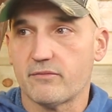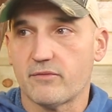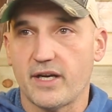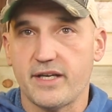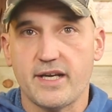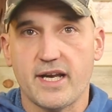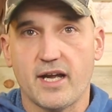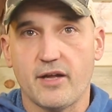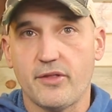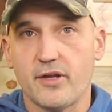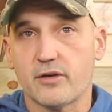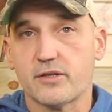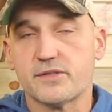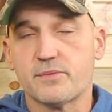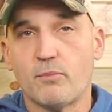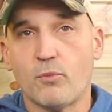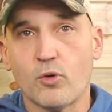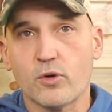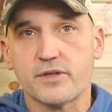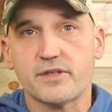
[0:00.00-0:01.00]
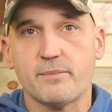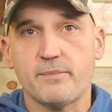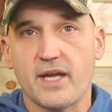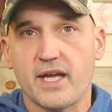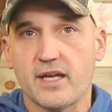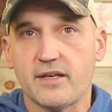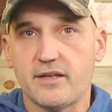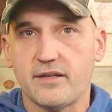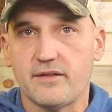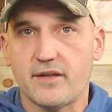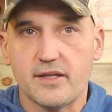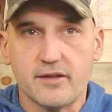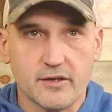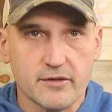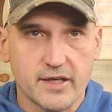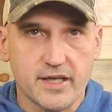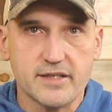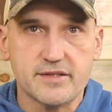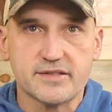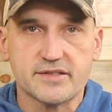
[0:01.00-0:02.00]
Right now there is more demand than there
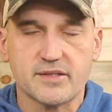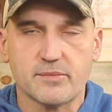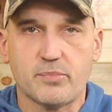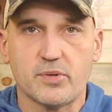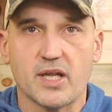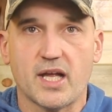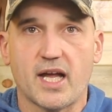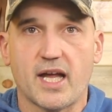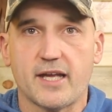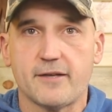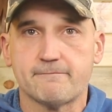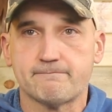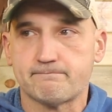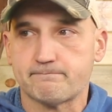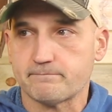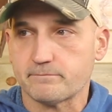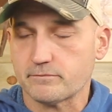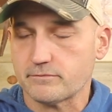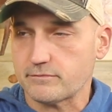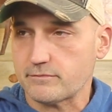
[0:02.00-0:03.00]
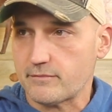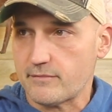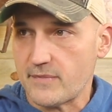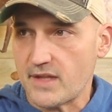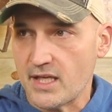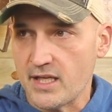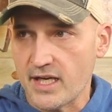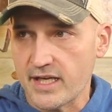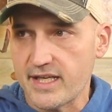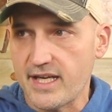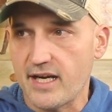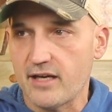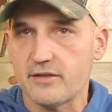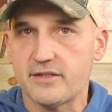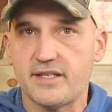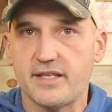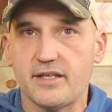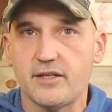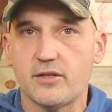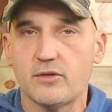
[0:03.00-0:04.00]
is supply. And I
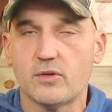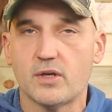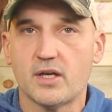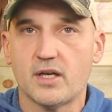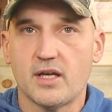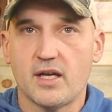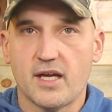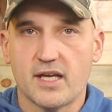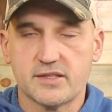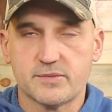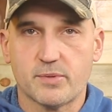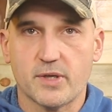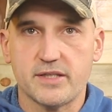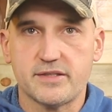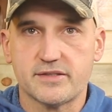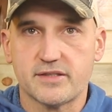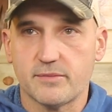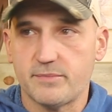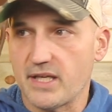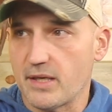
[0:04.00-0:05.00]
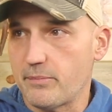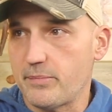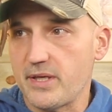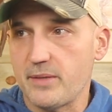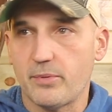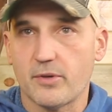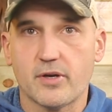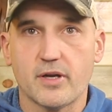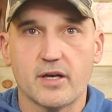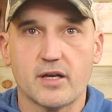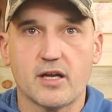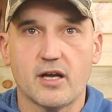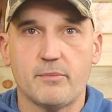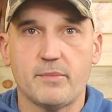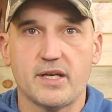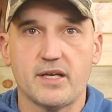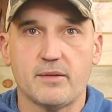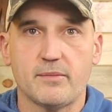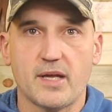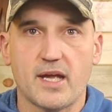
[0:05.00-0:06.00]
guarantee you prices come down, people are going to come
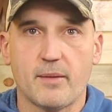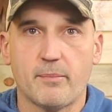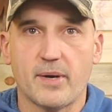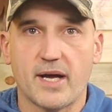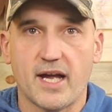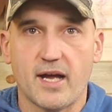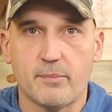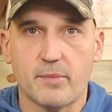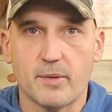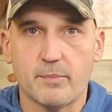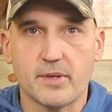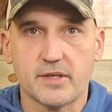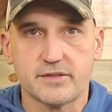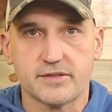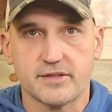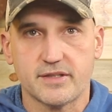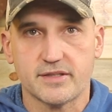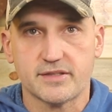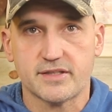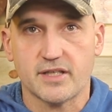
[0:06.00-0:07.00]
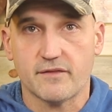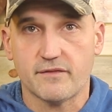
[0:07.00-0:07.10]
in and, and buy up a bunch of this.